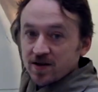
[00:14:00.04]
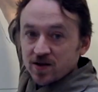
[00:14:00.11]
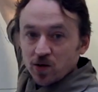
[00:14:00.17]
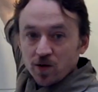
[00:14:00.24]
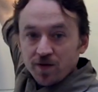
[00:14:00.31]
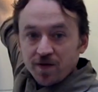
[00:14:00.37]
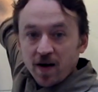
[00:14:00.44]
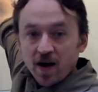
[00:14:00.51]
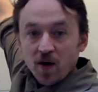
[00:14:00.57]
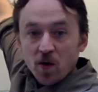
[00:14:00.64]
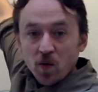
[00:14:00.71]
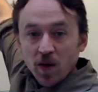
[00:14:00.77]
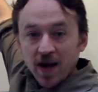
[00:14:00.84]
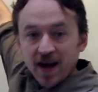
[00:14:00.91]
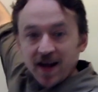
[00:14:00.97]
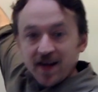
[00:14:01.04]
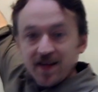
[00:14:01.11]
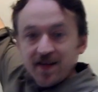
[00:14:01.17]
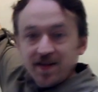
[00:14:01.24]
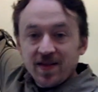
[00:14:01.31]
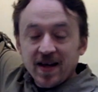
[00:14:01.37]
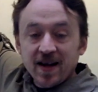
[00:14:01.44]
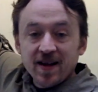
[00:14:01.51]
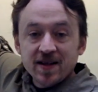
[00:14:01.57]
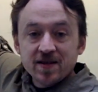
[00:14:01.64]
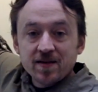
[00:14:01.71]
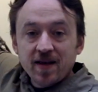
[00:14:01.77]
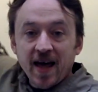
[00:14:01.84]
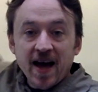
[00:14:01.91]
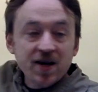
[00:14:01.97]
is so far away that
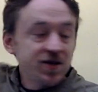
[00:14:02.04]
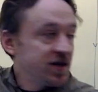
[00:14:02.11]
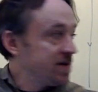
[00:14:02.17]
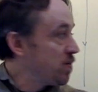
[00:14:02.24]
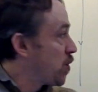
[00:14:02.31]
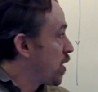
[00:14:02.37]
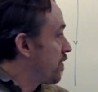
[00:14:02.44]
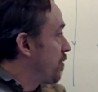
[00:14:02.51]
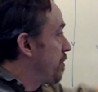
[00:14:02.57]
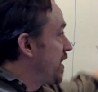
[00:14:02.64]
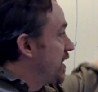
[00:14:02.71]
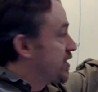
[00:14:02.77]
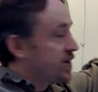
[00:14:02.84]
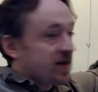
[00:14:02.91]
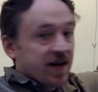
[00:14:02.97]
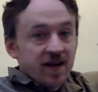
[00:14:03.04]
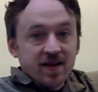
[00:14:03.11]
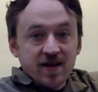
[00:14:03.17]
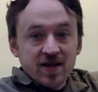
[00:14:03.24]
it's actually more of a picture like